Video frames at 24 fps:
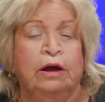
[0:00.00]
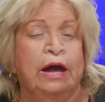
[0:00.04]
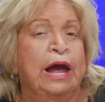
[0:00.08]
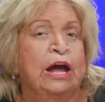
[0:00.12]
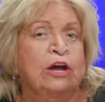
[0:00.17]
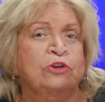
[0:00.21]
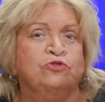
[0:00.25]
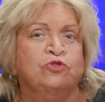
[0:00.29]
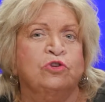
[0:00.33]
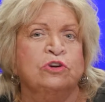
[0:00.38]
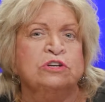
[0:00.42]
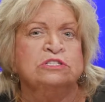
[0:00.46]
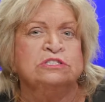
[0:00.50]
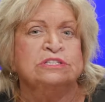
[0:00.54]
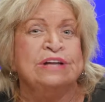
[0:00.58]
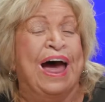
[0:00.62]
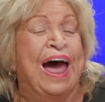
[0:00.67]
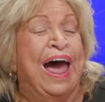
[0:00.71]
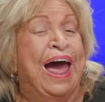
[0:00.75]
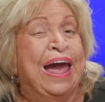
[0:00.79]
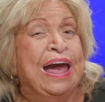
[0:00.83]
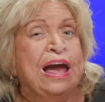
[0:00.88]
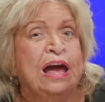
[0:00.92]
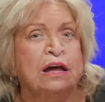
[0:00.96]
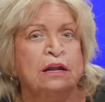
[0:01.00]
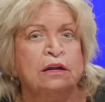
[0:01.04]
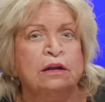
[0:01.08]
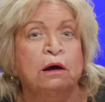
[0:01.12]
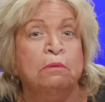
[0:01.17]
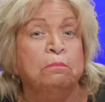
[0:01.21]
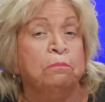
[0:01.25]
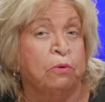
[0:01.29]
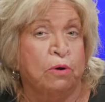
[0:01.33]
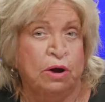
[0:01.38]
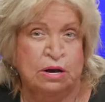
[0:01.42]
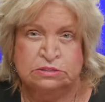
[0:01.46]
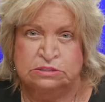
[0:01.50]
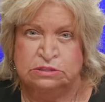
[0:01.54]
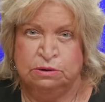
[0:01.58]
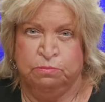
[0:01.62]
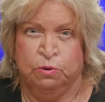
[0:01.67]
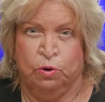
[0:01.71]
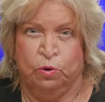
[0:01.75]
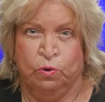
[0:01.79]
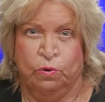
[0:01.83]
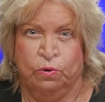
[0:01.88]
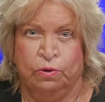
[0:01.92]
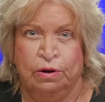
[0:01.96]
interest and
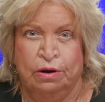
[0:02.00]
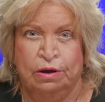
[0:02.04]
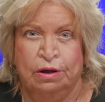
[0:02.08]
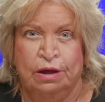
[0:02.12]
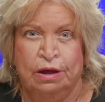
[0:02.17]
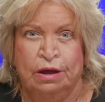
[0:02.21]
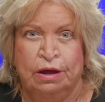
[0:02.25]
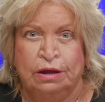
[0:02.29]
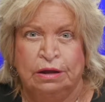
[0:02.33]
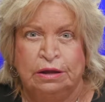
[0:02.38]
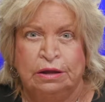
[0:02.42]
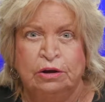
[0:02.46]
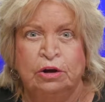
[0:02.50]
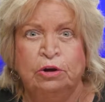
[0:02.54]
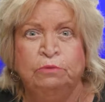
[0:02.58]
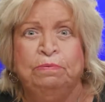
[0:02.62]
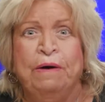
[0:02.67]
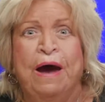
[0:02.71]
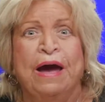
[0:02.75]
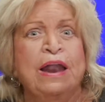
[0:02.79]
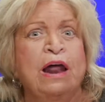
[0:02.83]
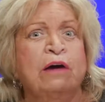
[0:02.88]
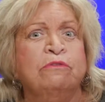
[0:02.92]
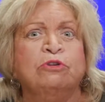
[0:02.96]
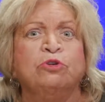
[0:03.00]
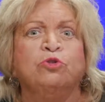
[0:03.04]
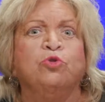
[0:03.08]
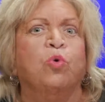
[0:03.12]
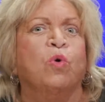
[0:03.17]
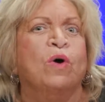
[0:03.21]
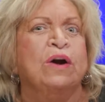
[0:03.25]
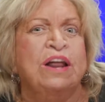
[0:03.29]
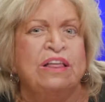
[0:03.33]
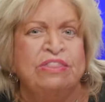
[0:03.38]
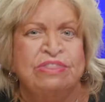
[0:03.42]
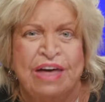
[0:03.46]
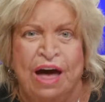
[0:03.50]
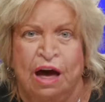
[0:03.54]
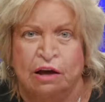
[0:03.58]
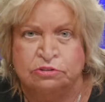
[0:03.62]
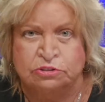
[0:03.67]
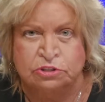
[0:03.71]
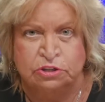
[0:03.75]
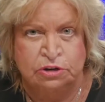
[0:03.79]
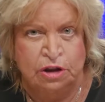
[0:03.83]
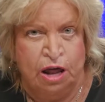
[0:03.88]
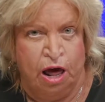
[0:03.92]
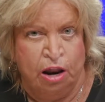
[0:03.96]
principal, who had paid over
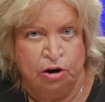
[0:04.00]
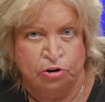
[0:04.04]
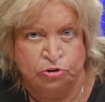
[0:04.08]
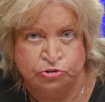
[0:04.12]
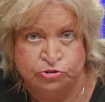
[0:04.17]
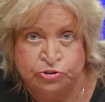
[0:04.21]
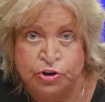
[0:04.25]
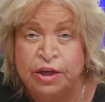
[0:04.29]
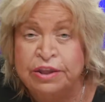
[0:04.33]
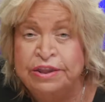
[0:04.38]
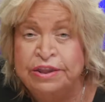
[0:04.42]
$20,000